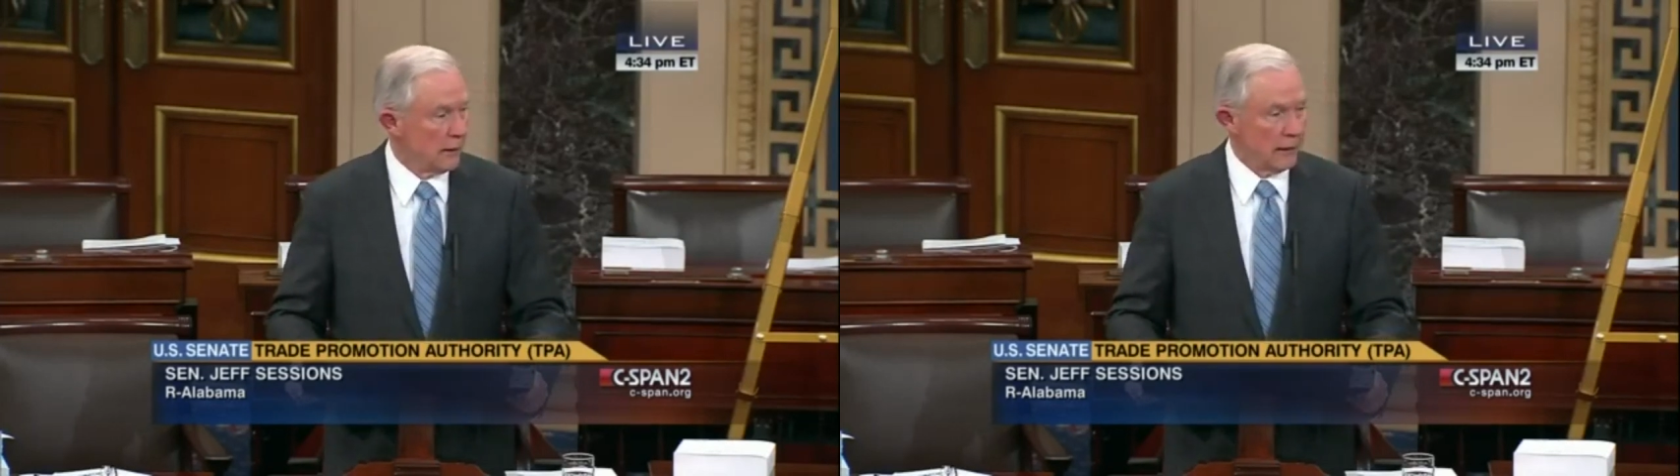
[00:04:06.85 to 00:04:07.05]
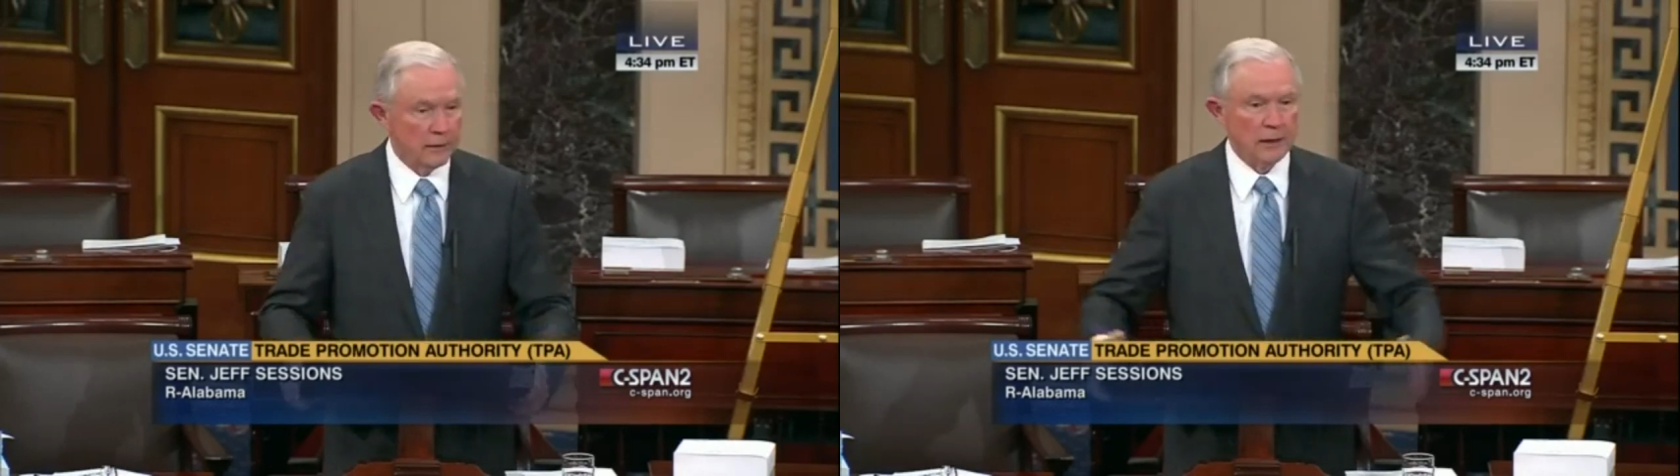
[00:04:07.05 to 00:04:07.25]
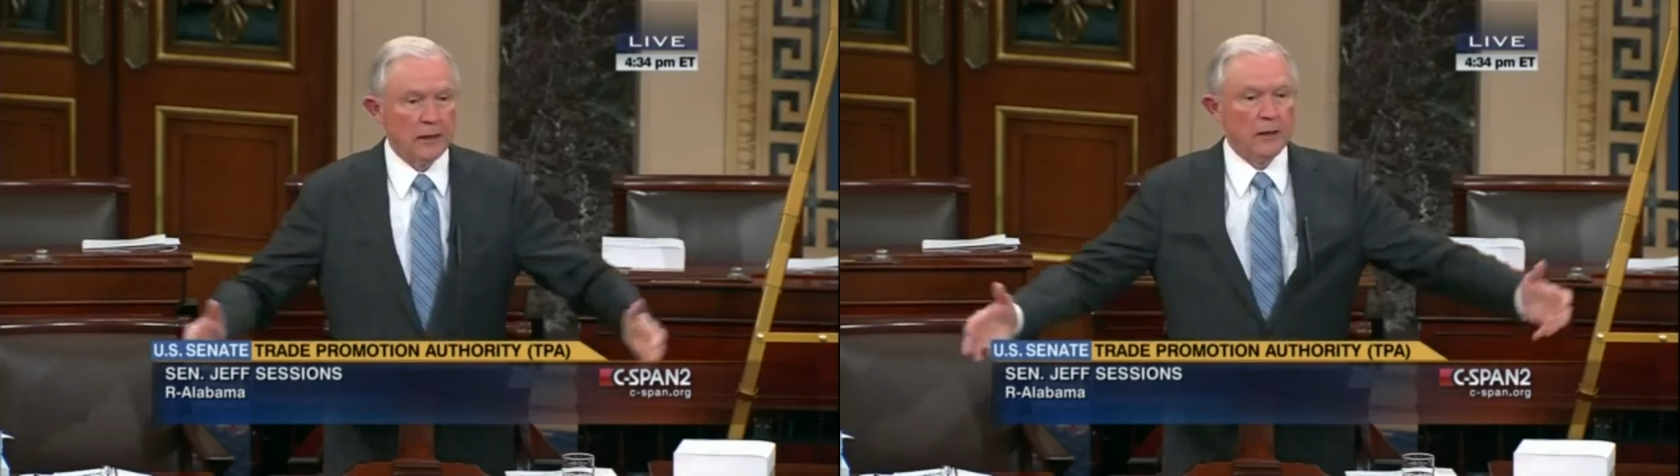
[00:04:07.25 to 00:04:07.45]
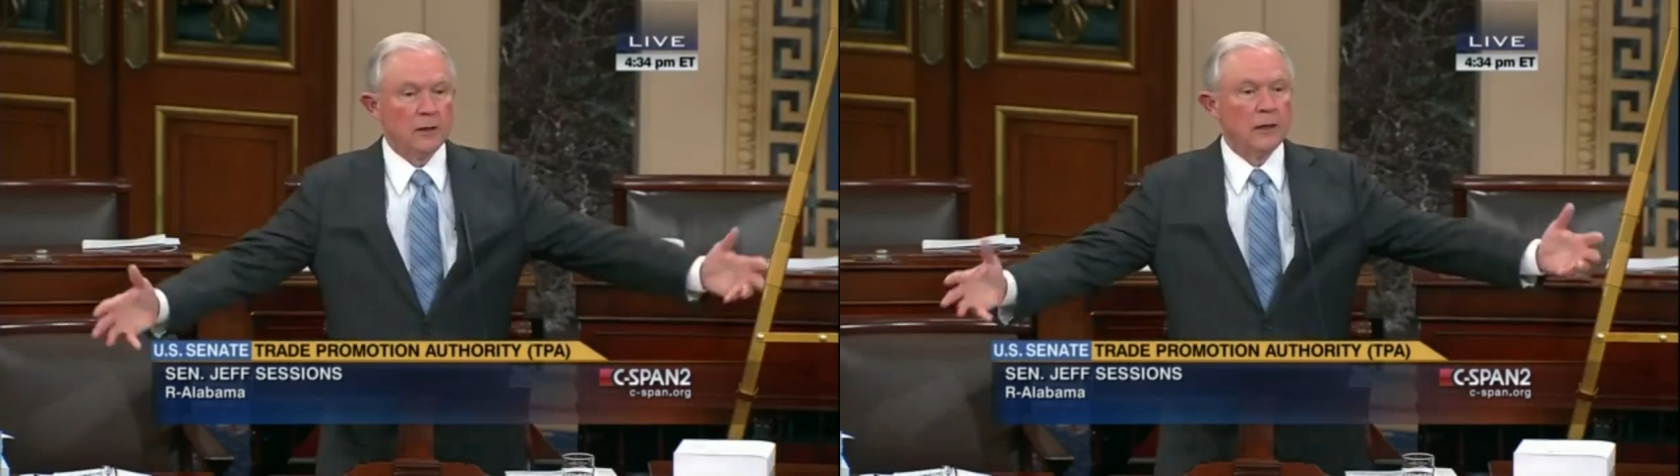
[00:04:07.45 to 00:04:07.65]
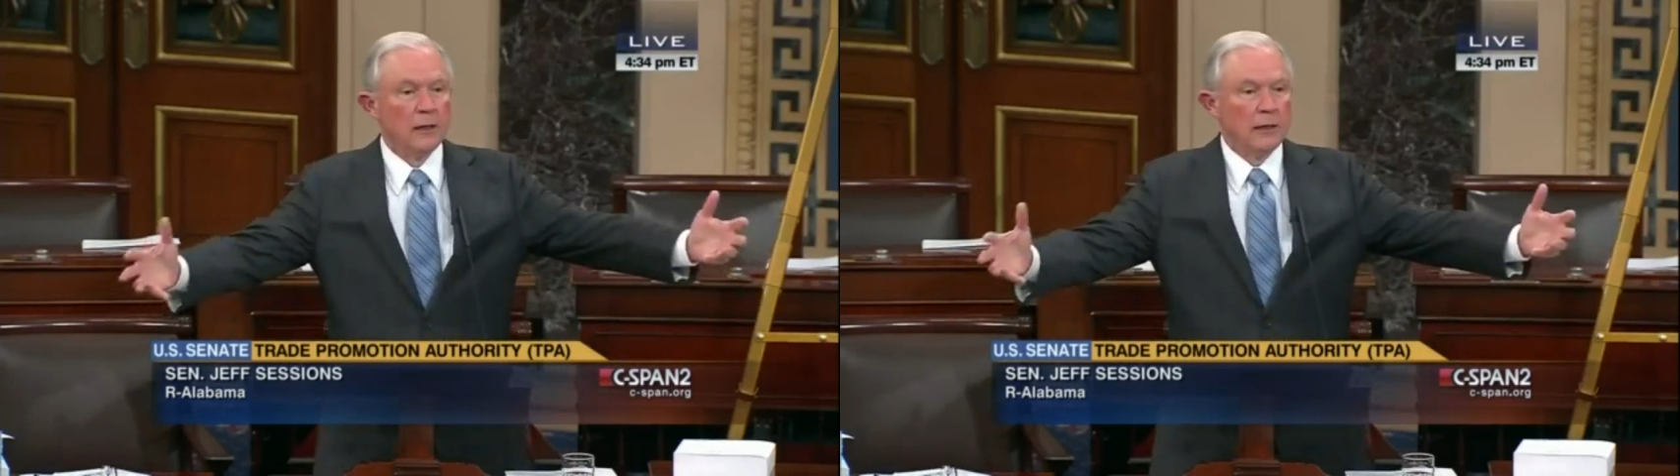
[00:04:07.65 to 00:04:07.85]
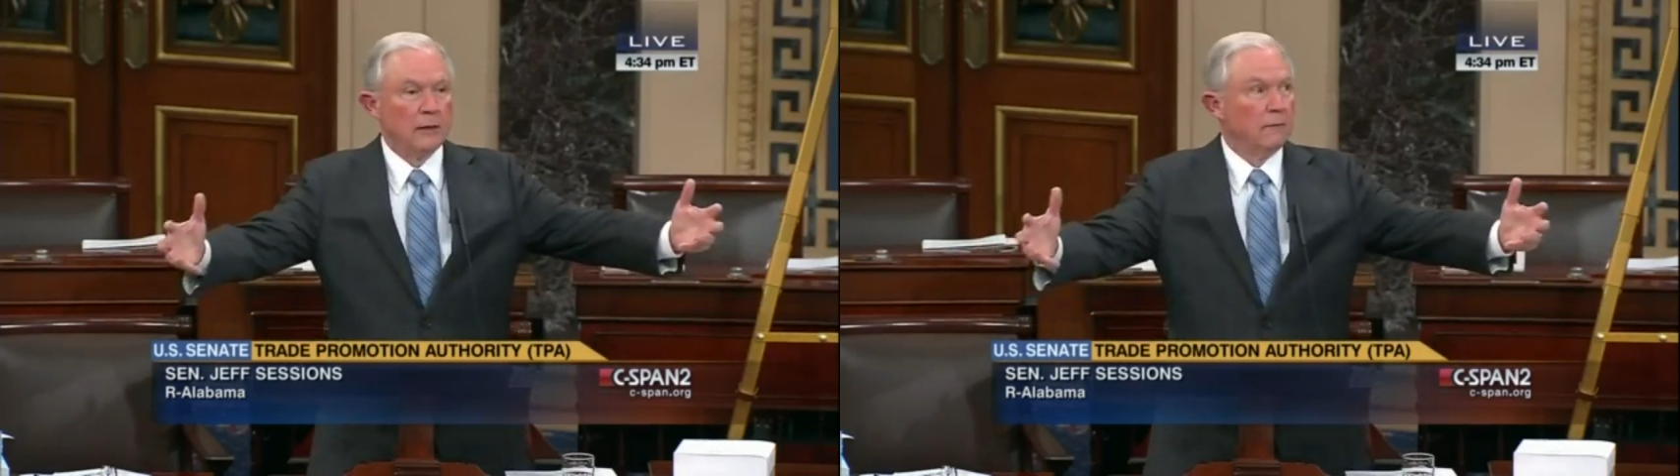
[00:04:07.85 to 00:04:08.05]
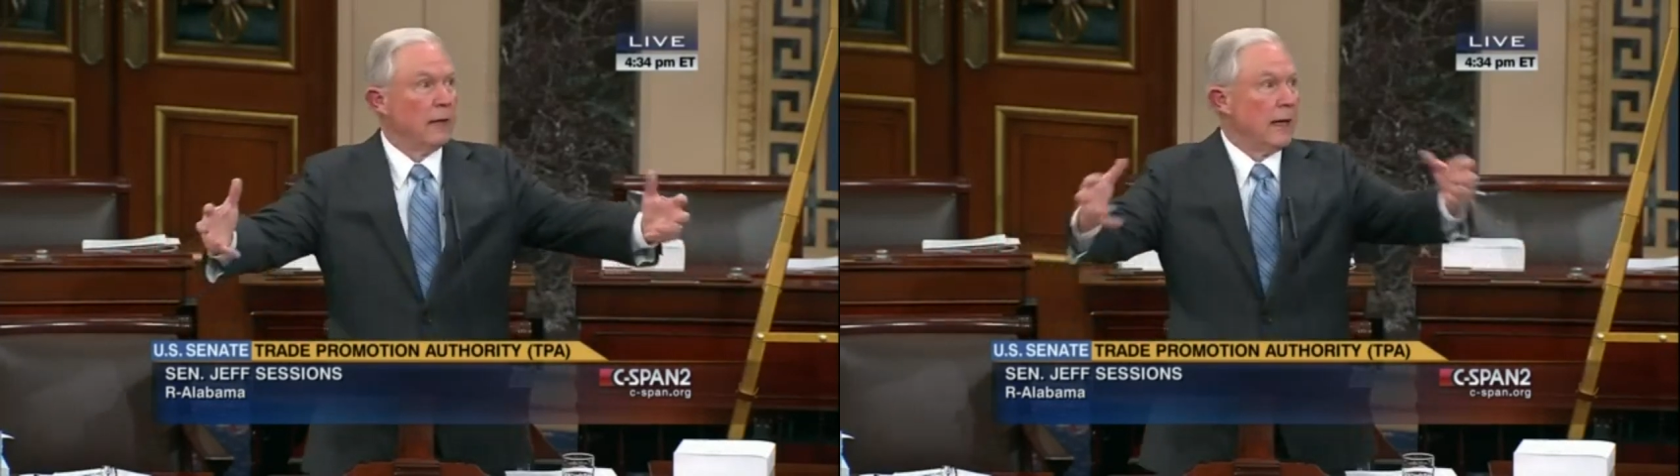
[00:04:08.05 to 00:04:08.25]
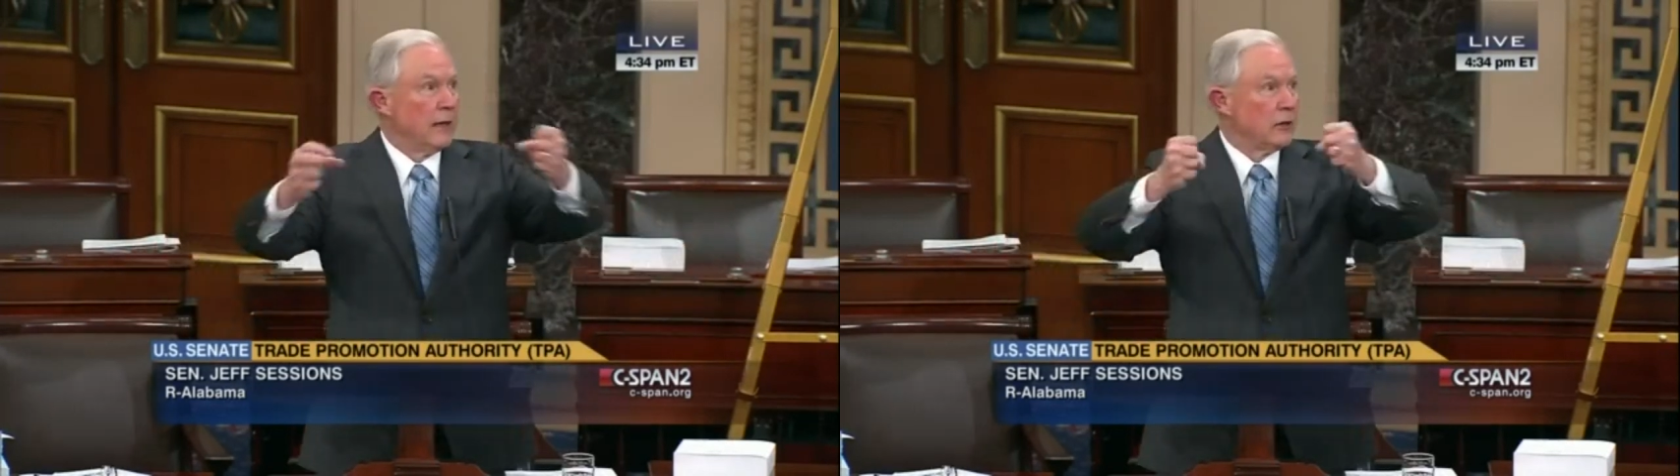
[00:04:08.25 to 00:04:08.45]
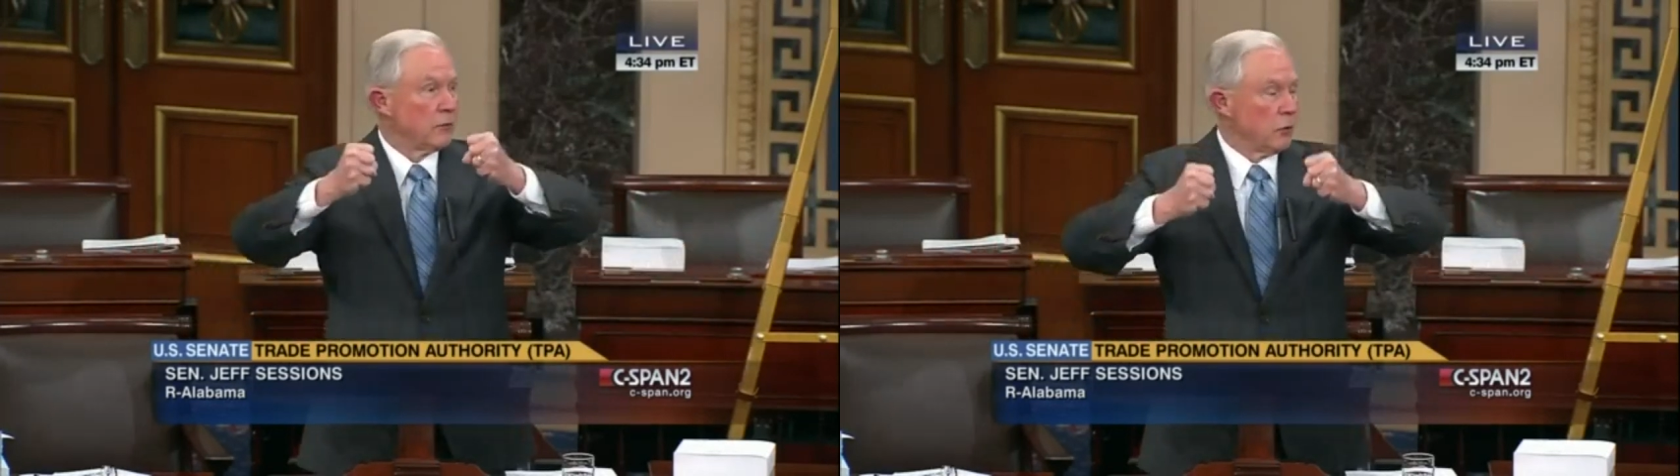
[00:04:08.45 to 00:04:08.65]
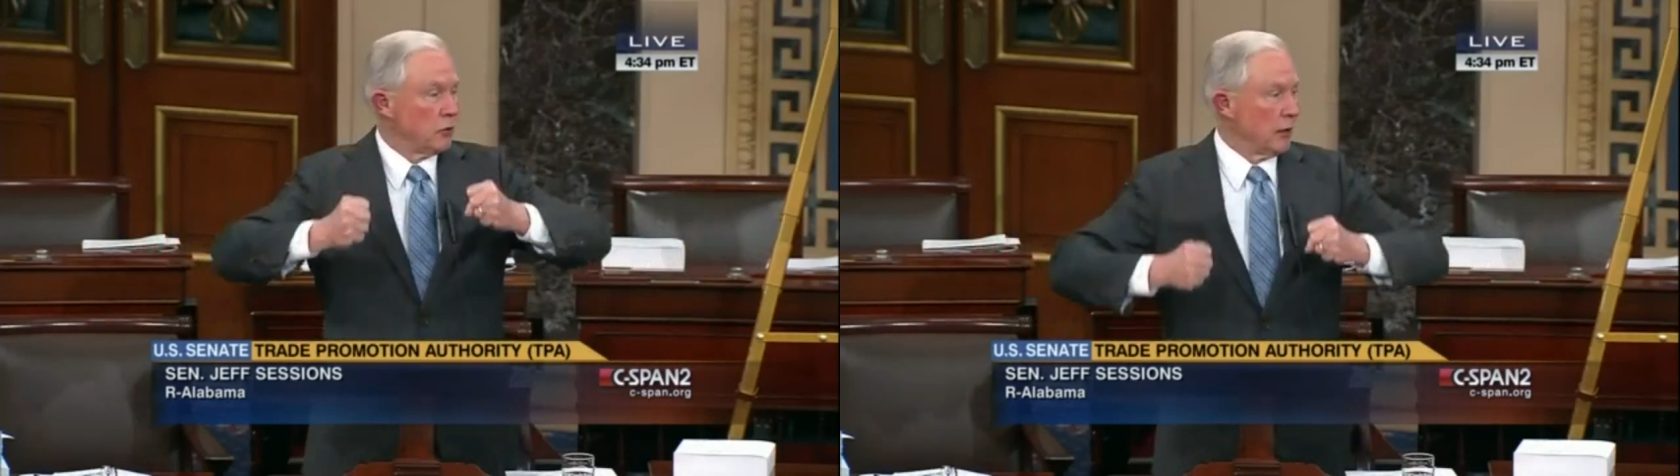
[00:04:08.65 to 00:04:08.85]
and to hear advice for